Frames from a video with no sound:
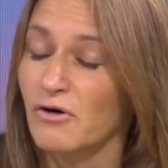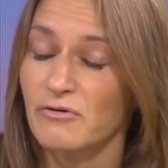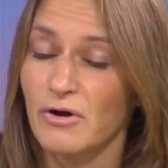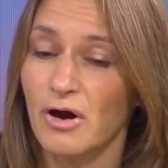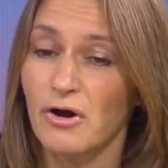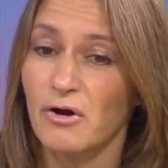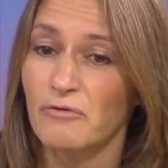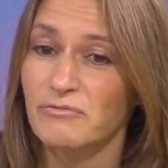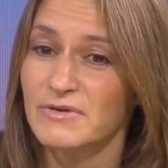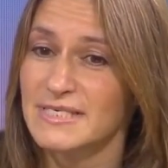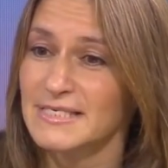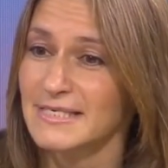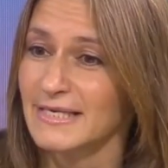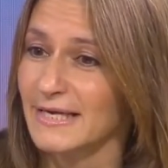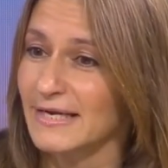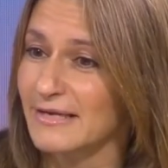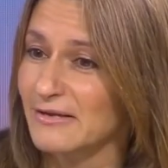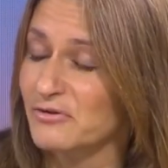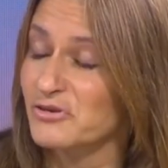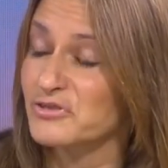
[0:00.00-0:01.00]

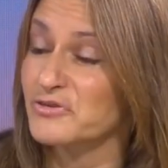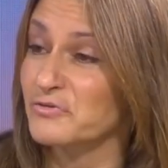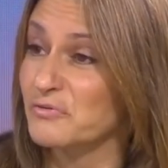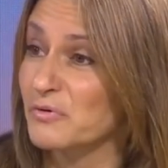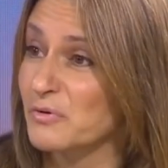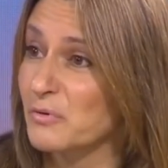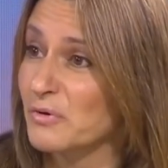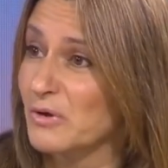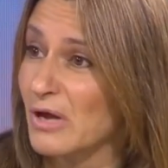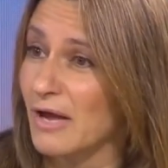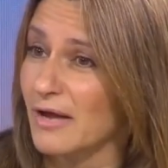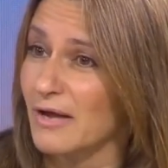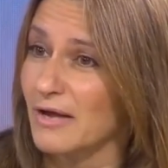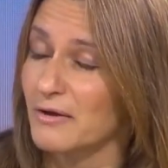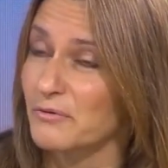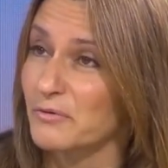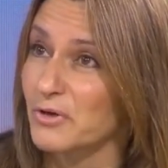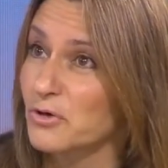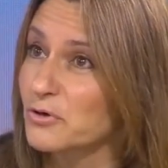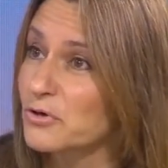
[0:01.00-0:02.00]
obviously,
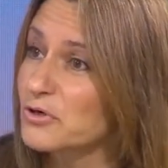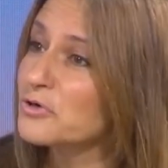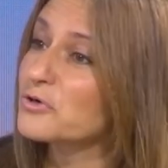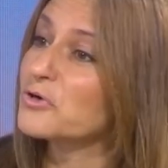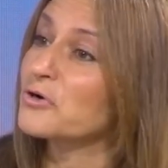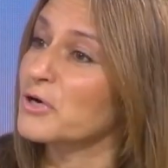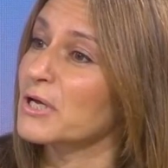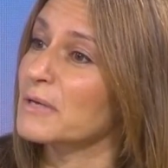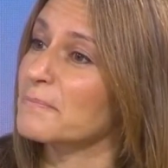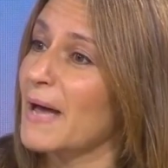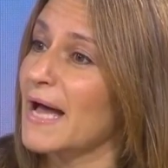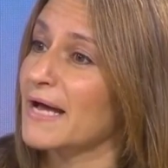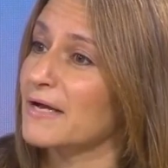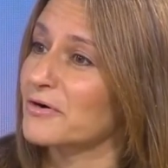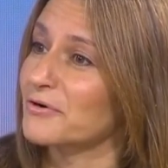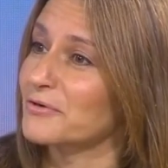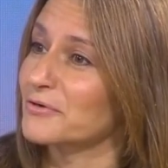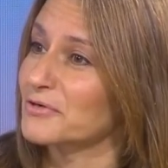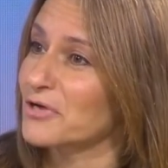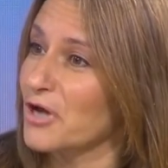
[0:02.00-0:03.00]
you're looking
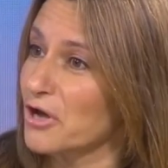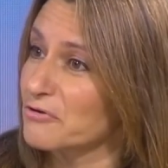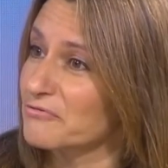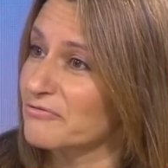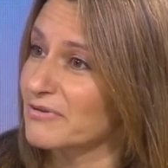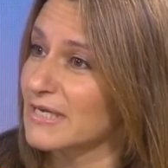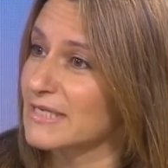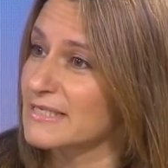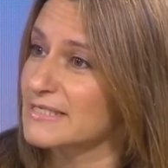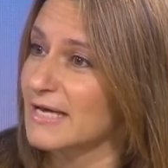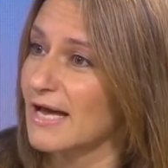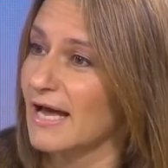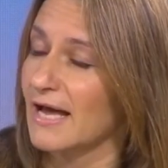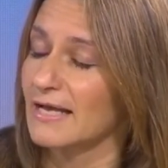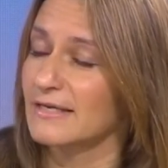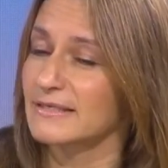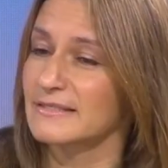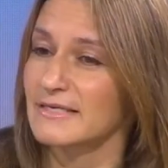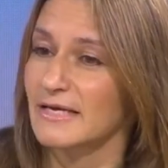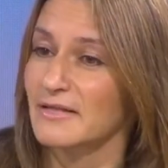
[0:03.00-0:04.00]
back on COVID
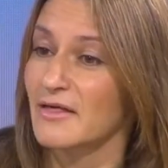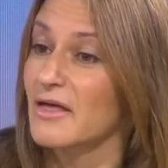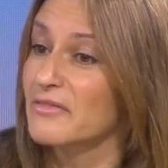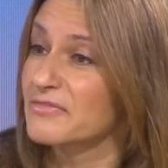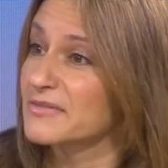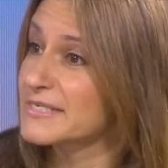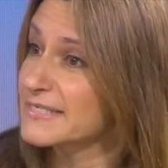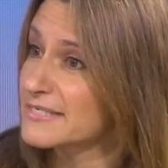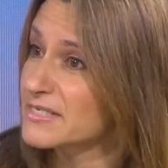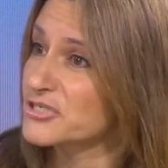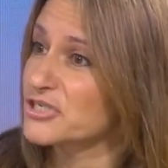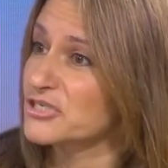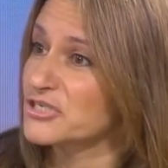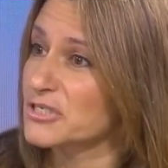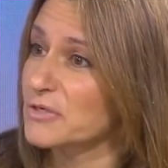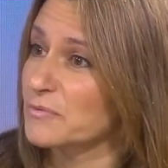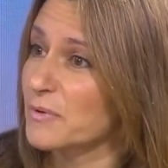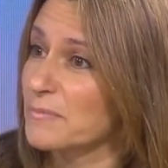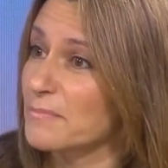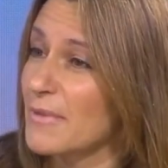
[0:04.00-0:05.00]
and the
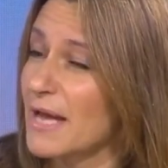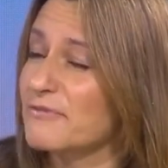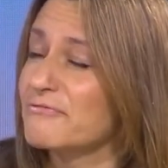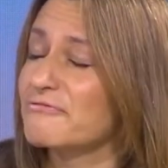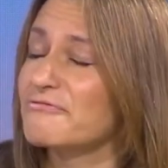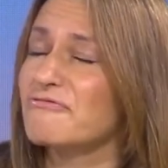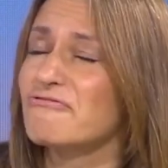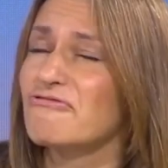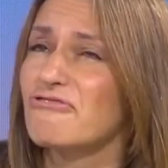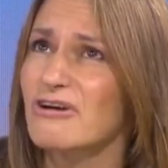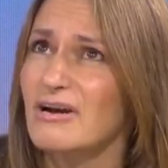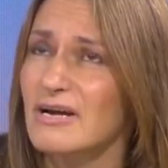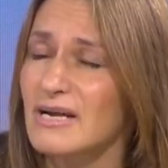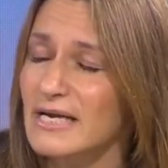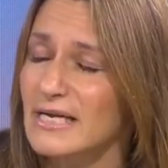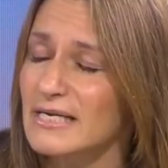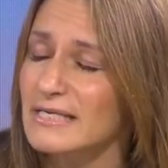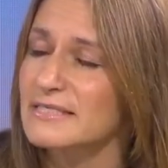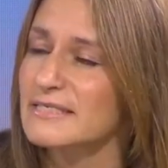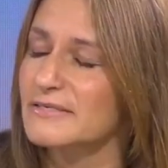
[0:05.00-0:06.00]
decisions that we made,
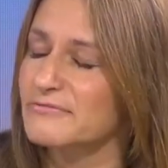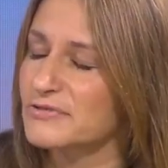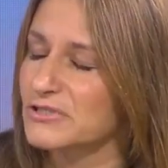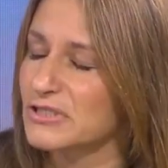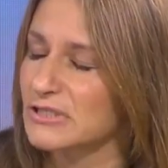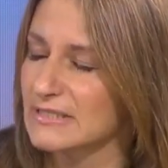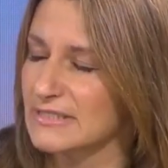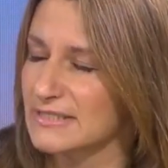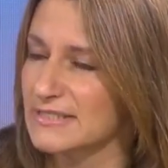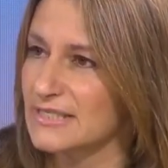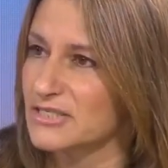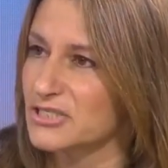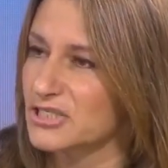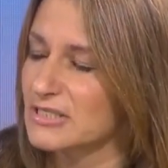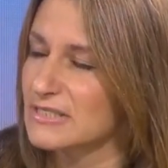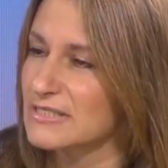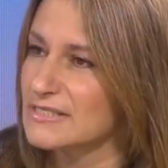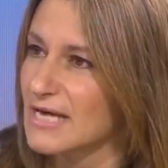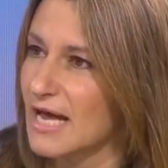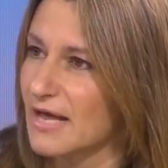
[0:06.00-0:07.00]
really difficult
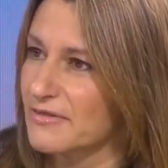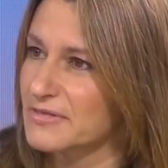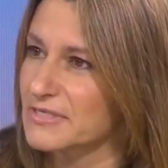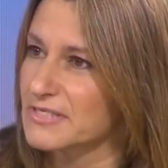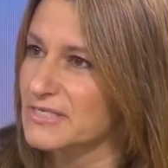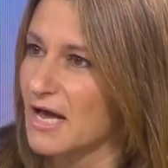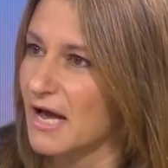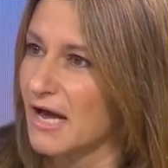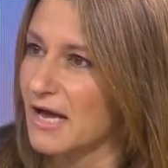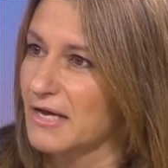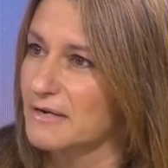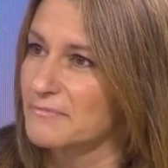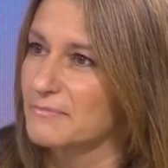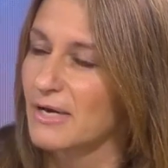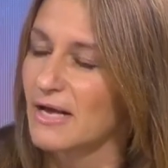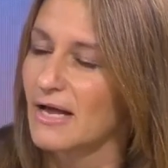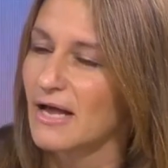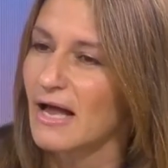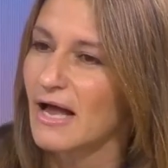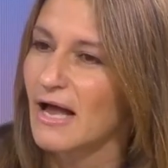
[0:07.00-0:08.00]
decisions at the
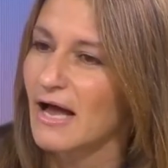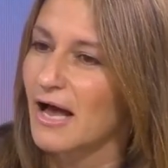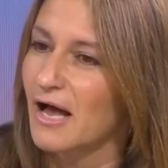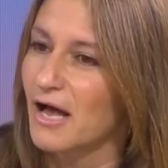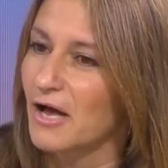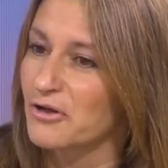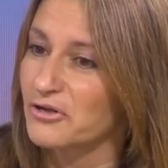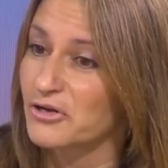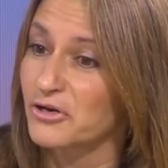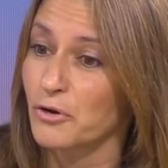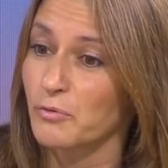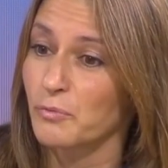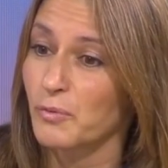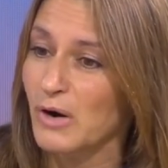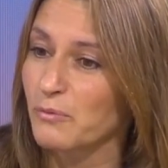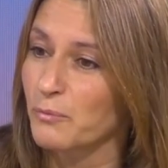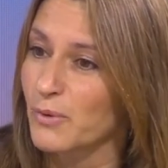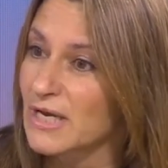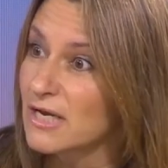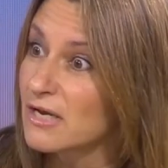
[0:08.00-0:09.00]
time.
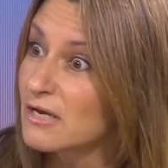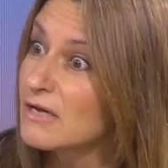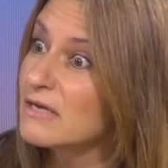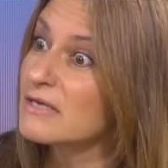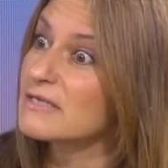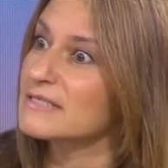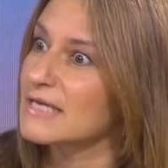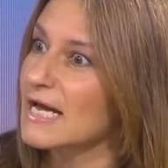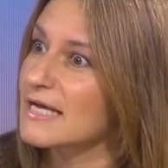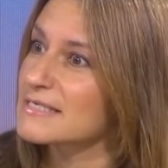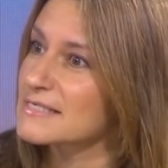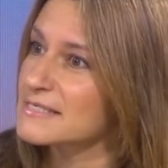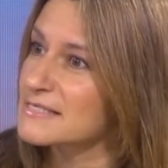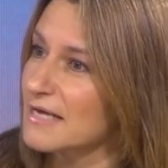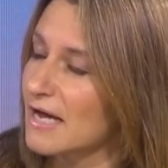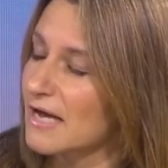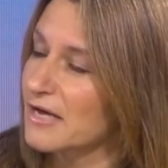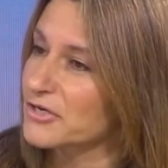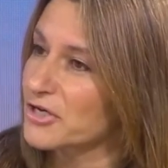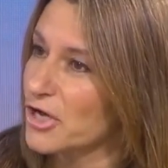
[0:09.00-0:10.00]
We learned
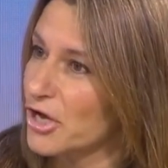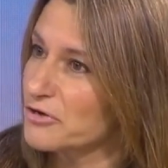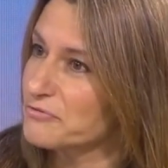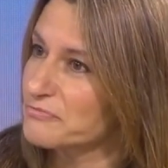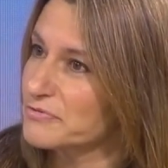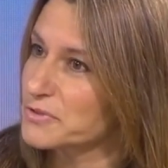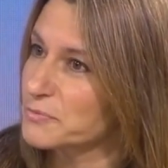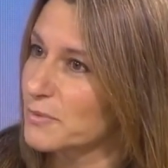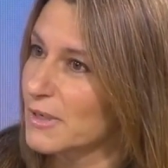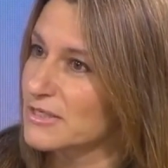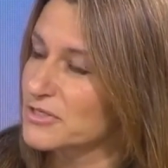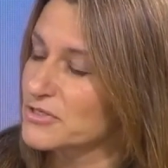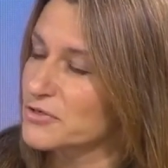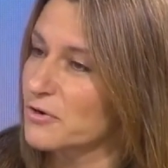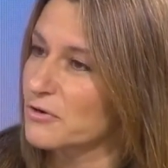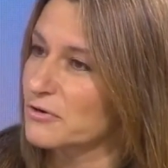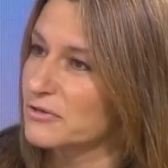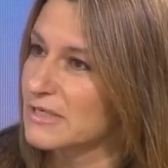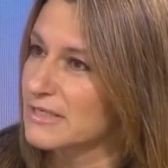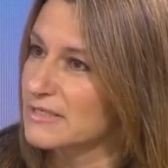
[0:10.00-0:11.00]
as COVID went
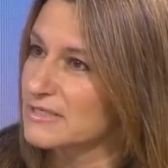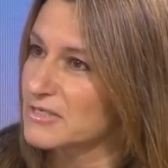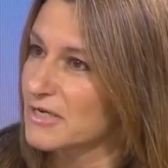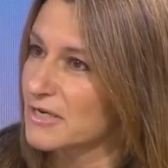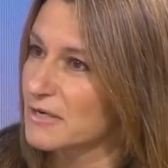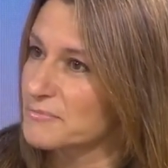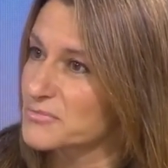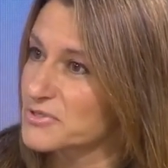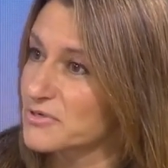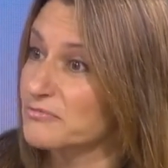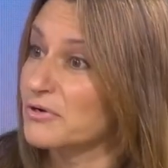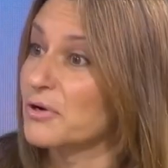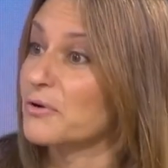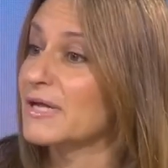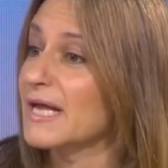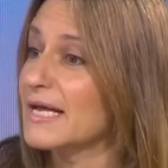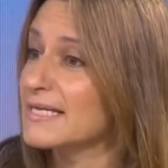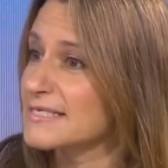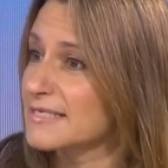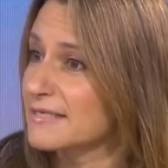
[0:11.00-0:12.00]
on in terms of,
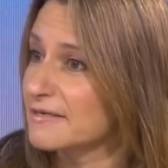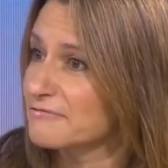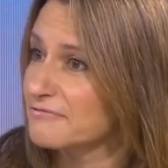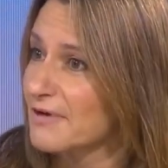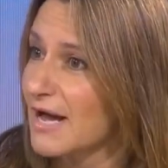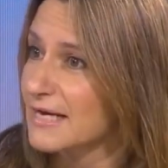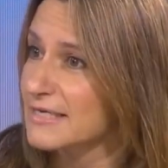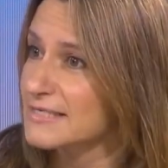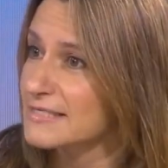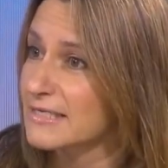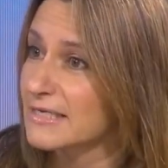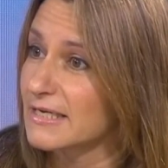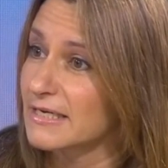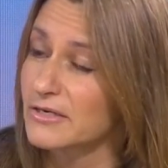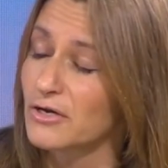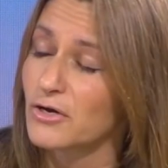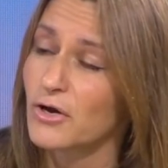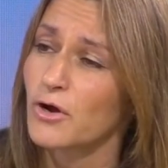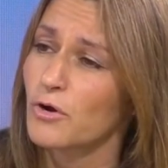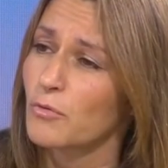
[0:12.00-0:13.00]
getting a
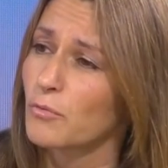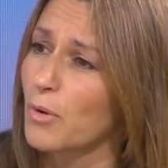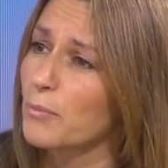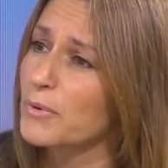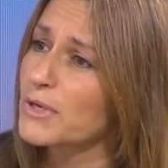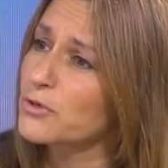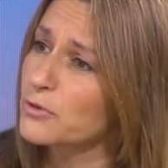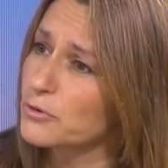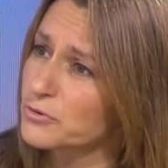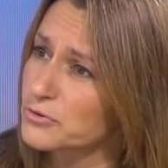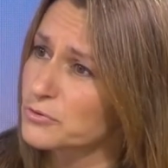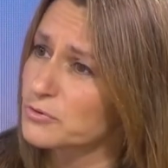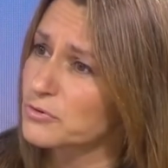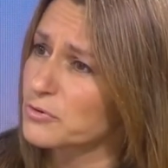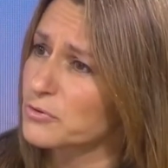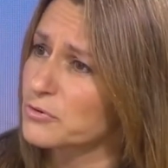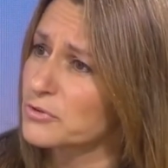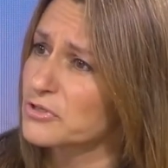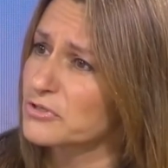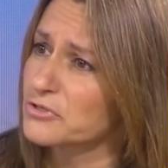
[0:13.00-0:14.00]
vaccine, what we could or
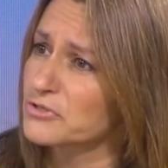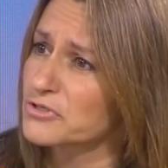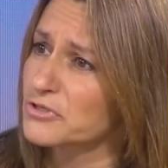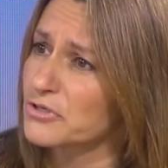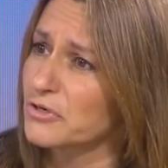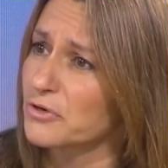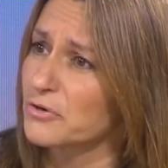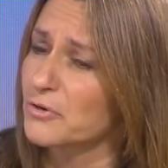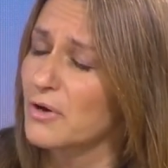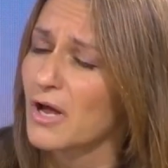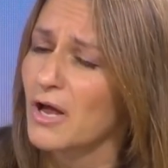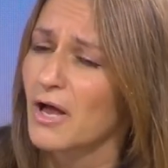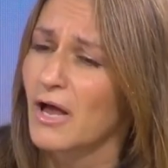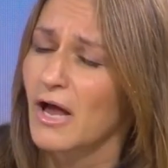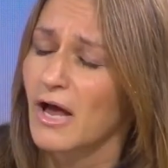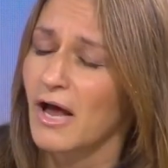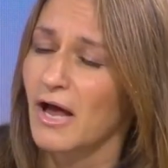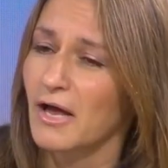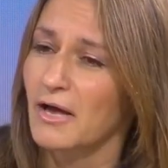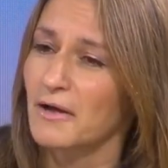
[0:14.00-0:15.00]
couldn't do.
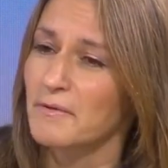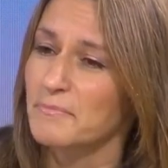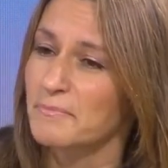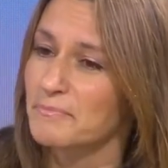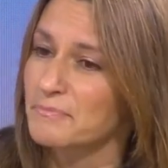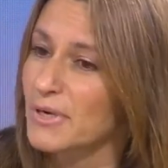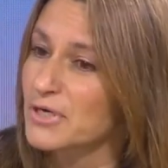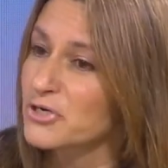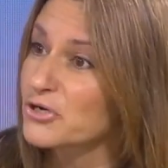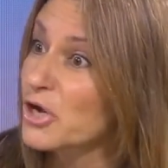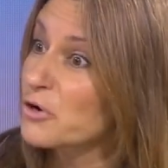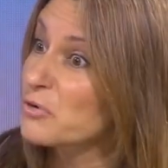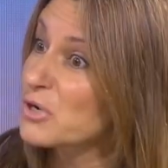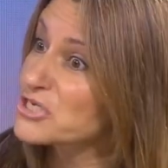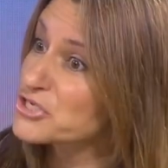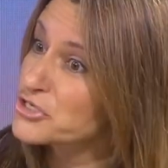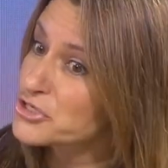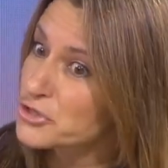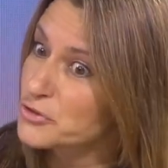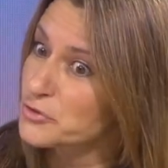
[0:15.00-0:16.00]
But
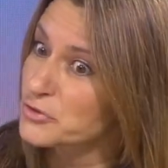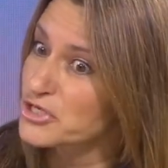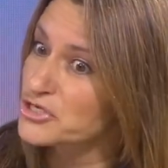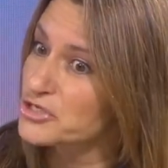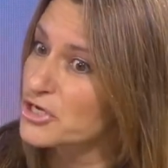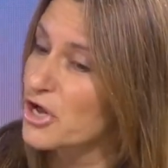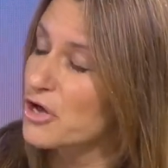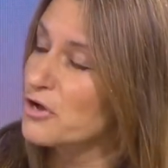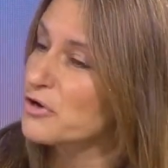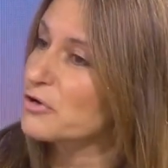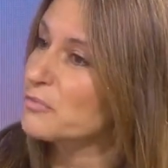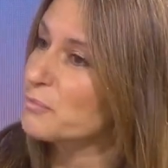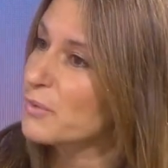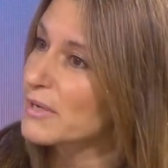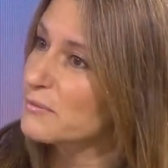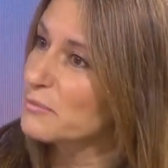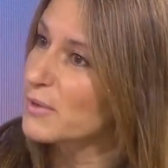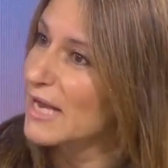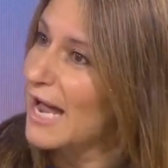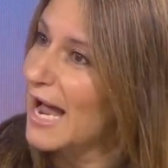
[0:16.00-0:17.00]
as soon as
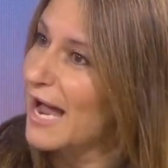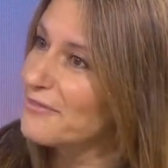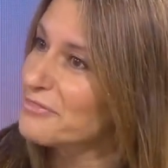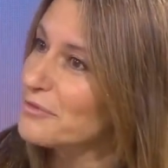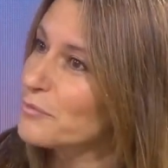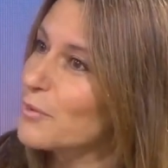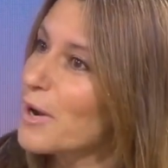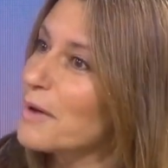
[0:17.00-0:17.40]
we had the